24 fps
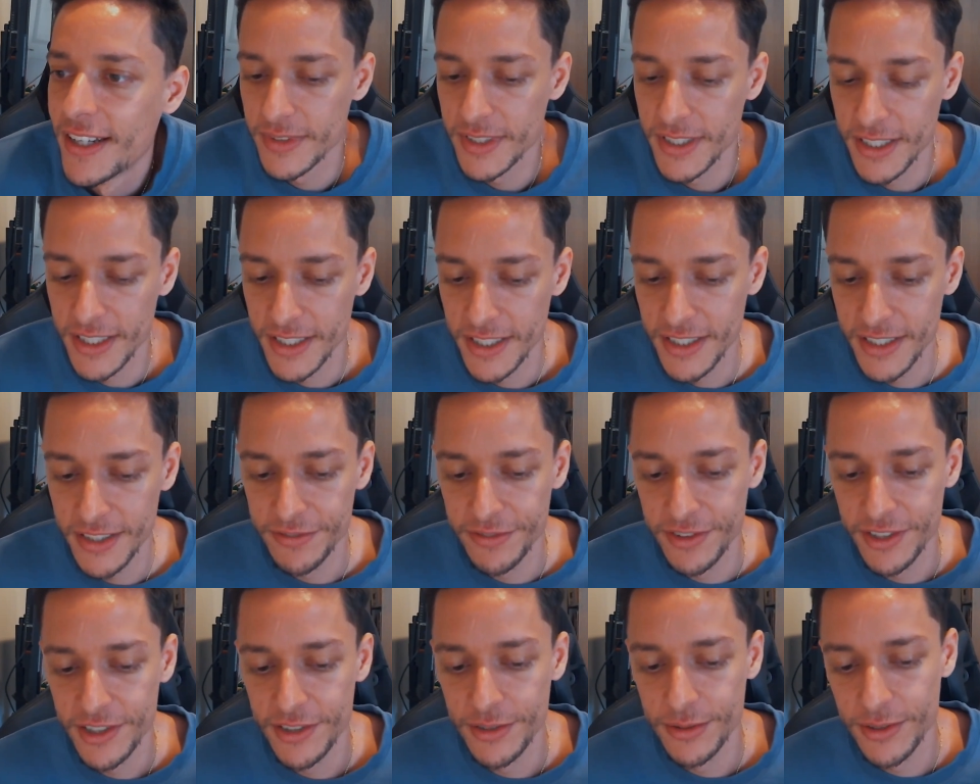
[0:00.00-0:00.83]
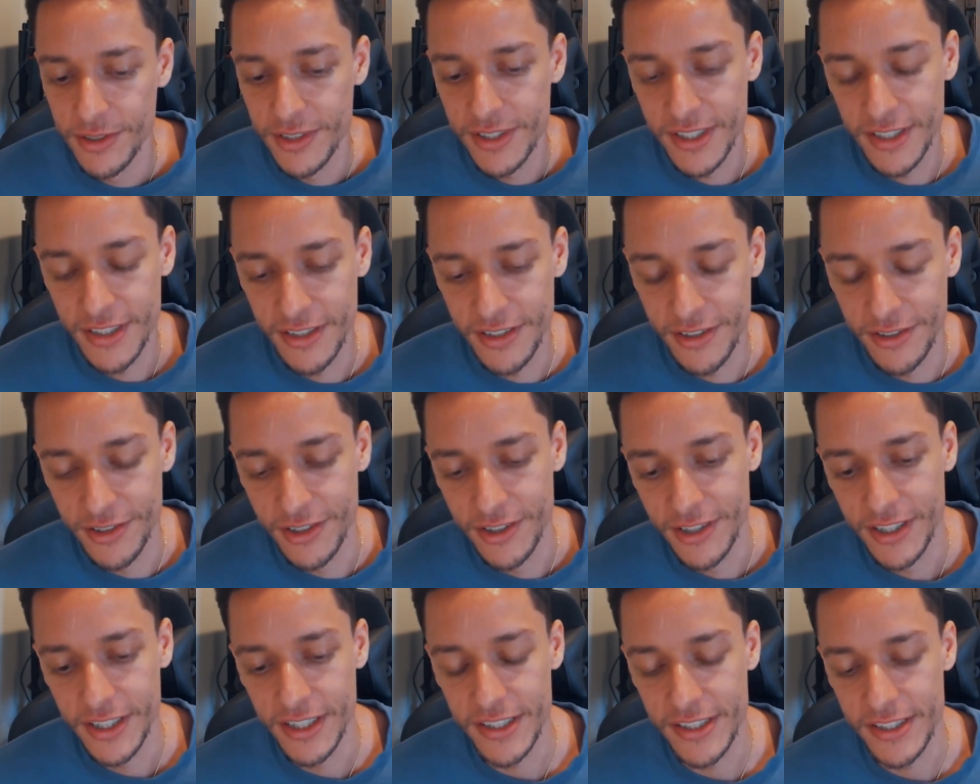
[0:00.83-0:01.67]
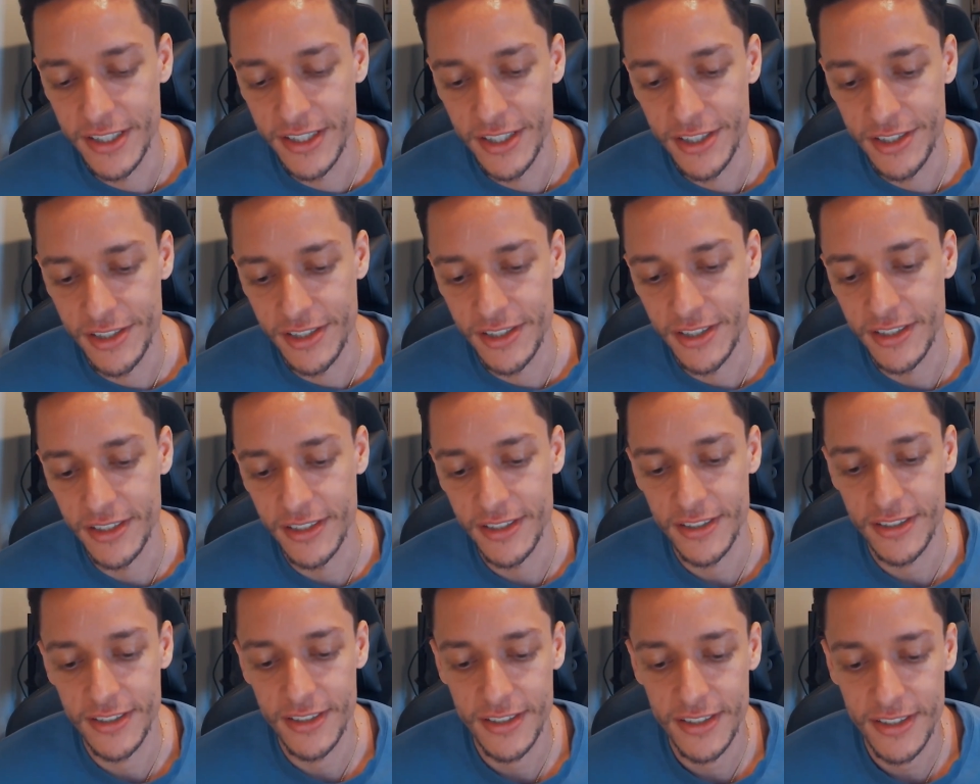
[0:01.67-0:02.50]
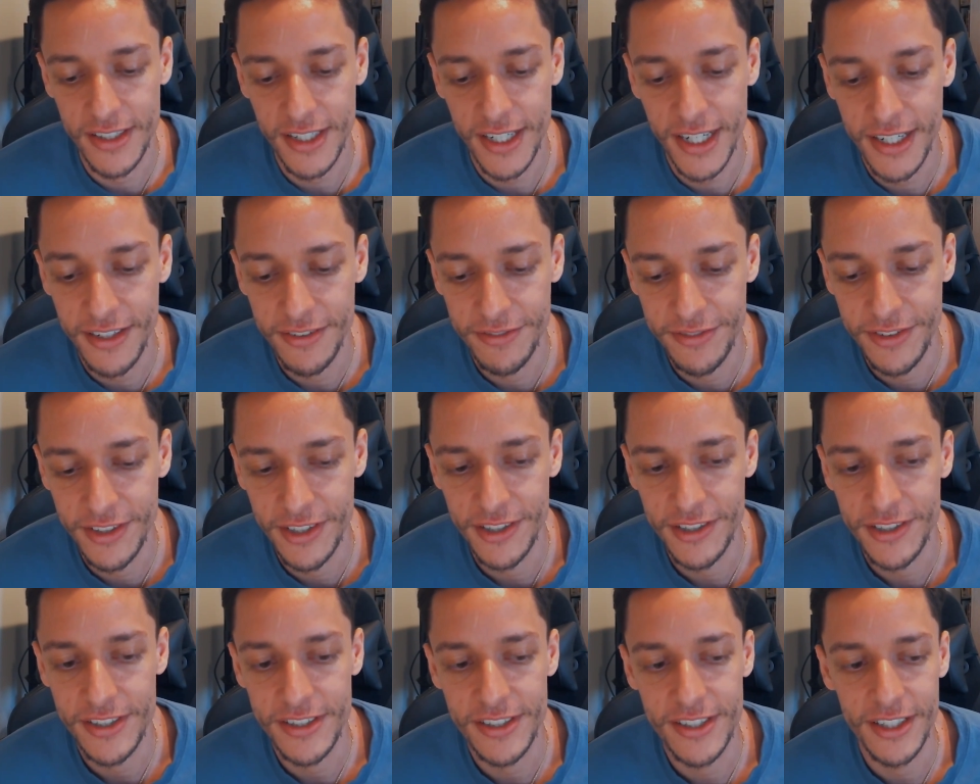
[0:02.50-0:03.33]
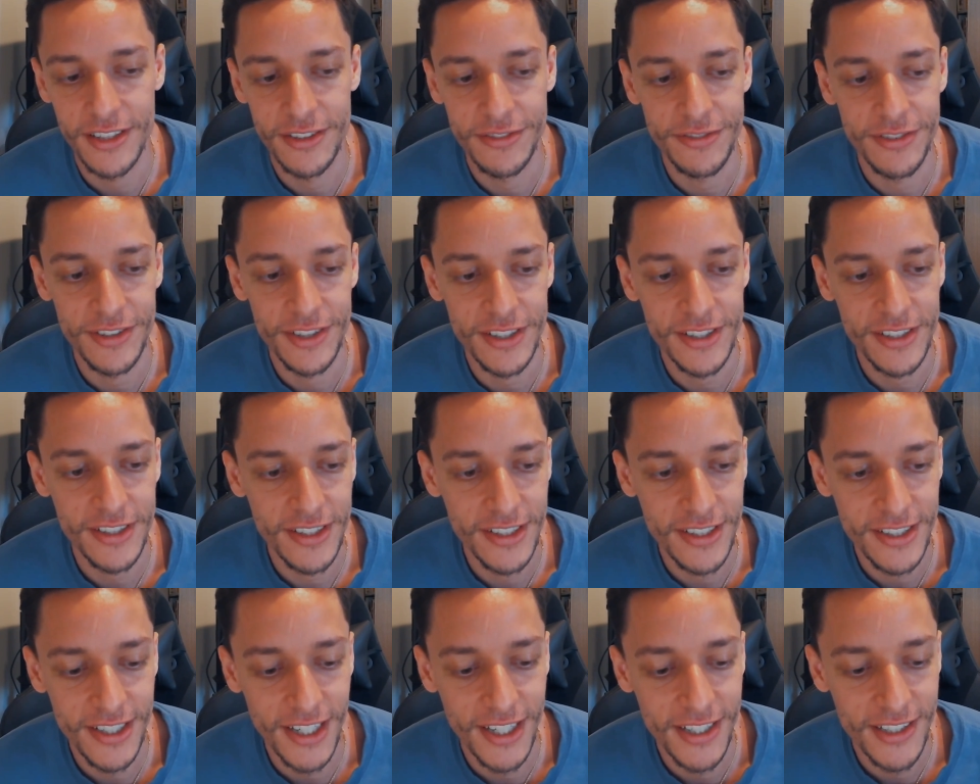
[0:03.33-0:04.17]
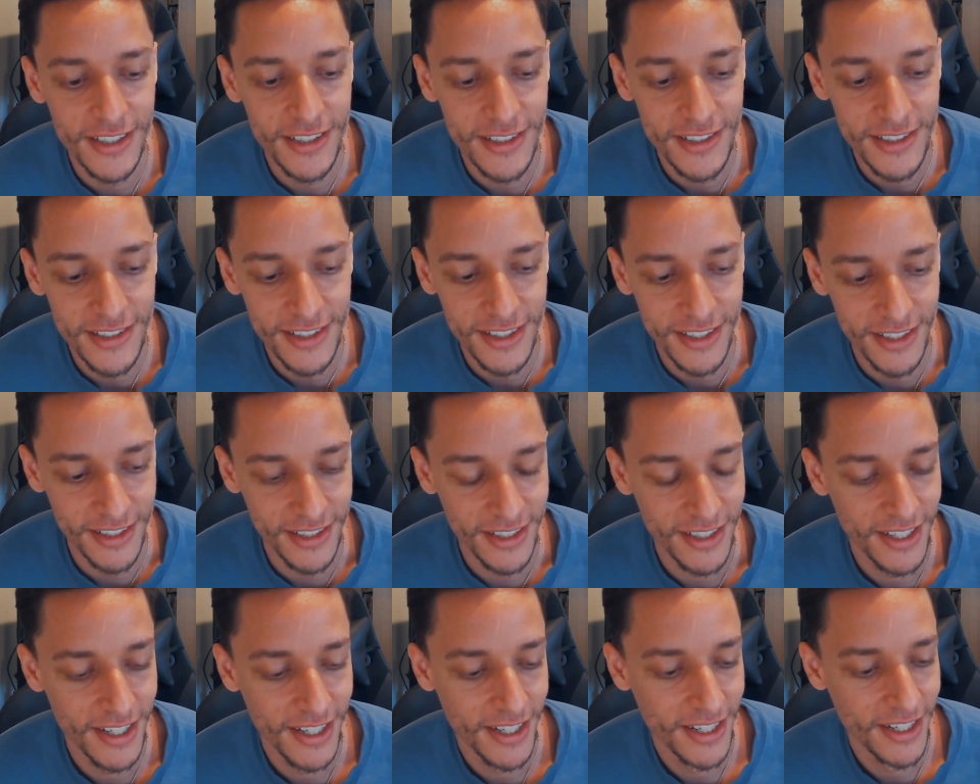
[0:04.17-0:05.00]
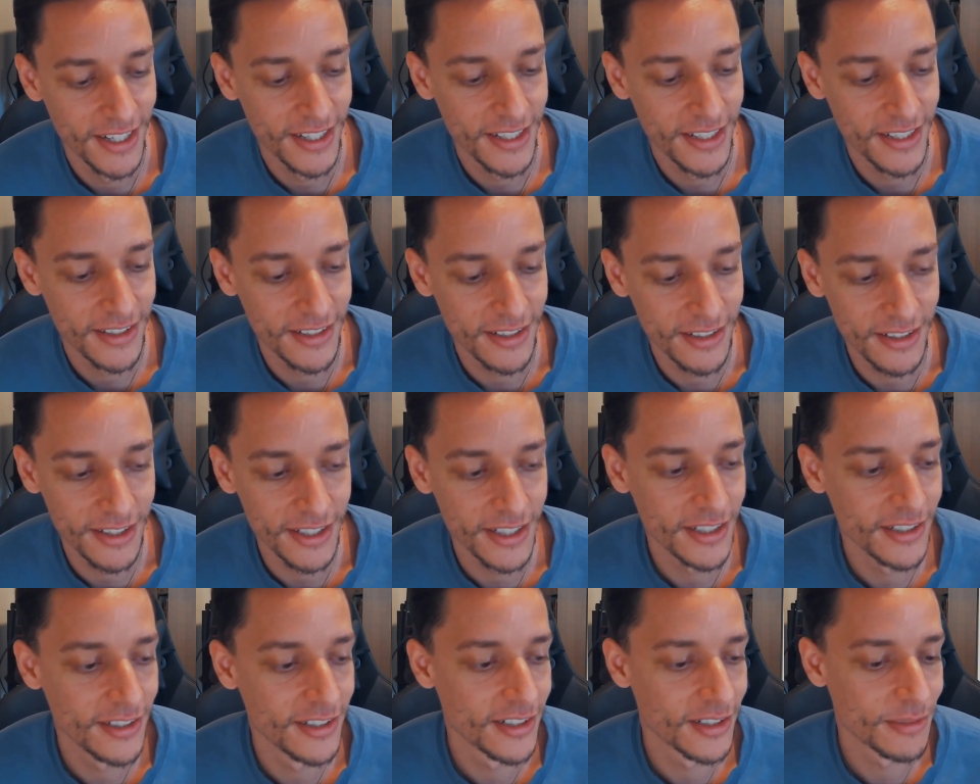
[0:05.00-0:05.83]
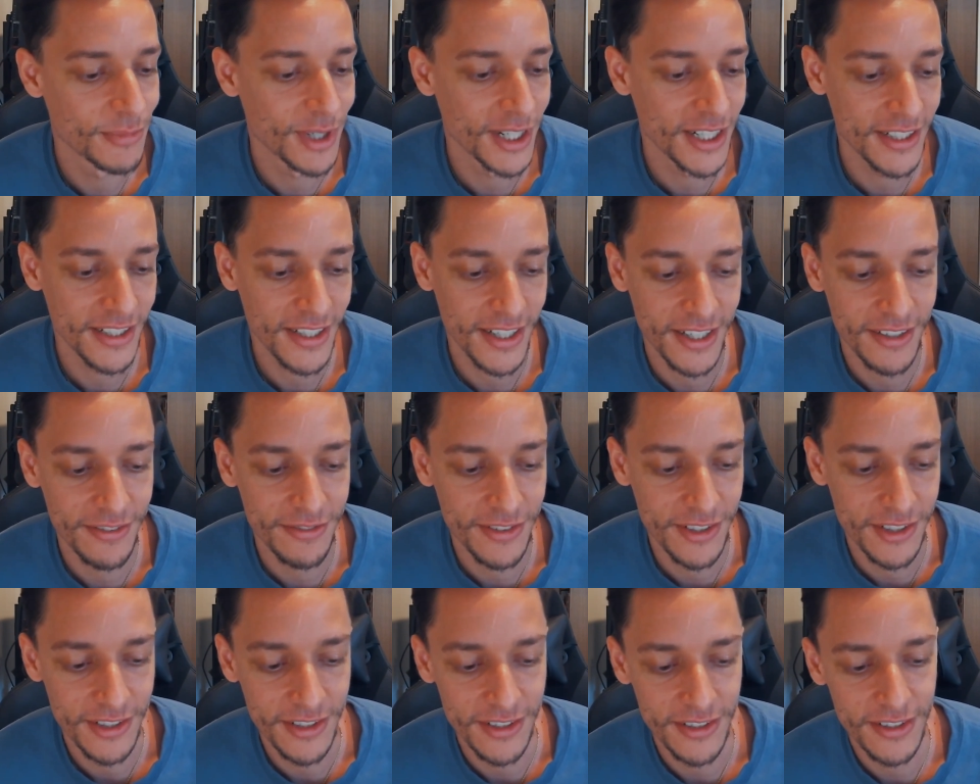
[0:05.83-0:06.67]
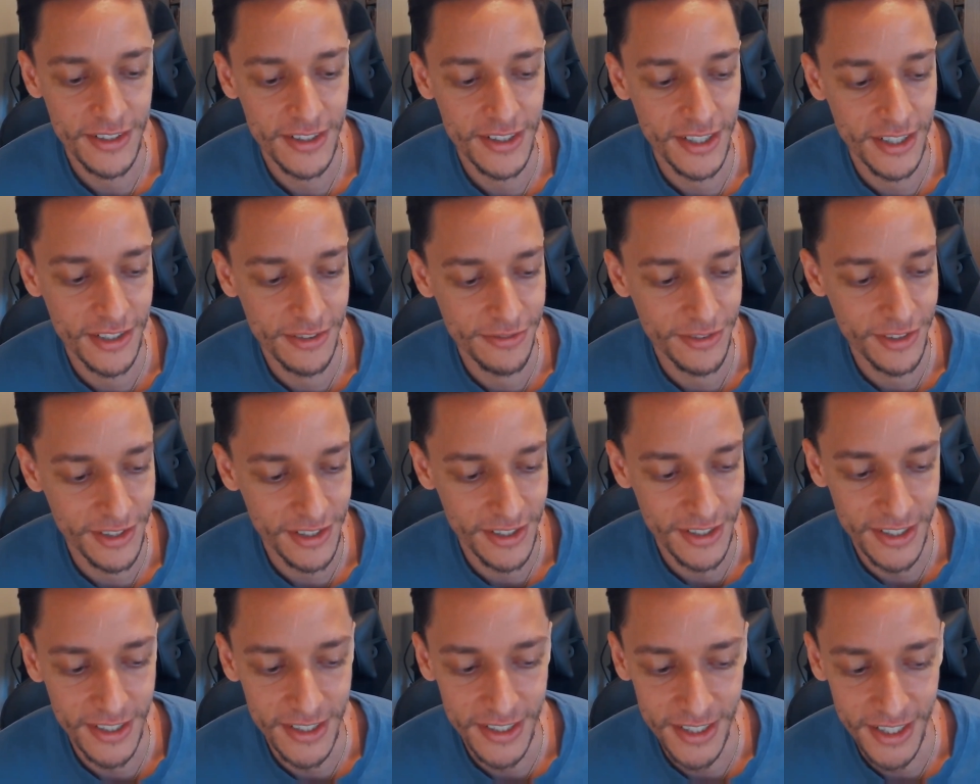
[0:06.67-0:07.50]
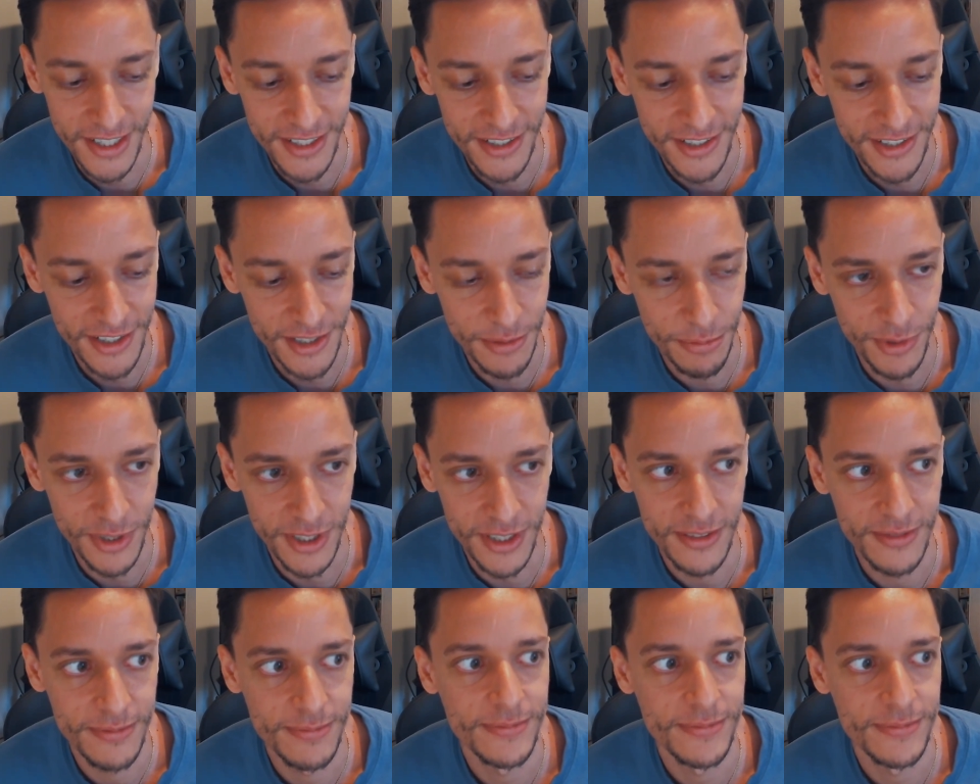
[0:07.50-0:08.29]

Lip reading: The individuals in an organization have their selfish desires, and the leader might have their selfish desires, but